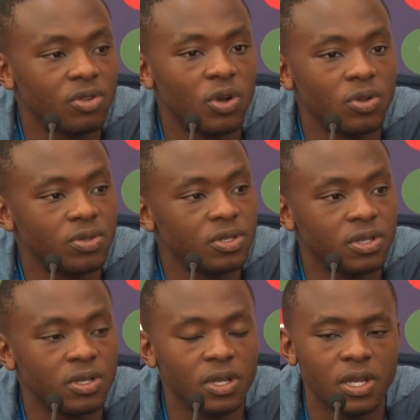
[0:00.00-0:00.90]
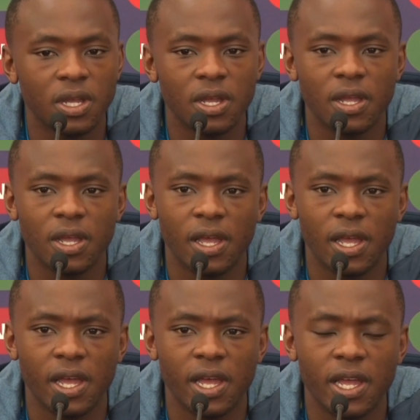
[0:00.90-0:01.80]
goals,
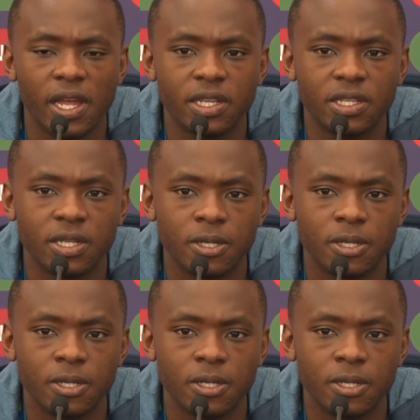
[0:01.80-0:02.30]
and